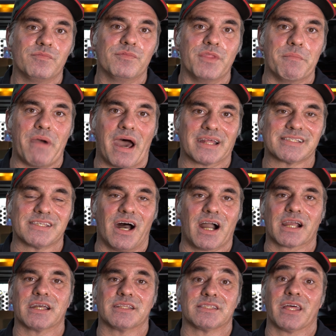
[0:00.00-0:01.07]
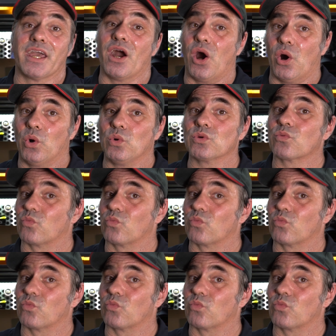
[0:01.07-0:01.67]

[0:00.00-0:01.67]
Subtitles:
the amount of sockets they hold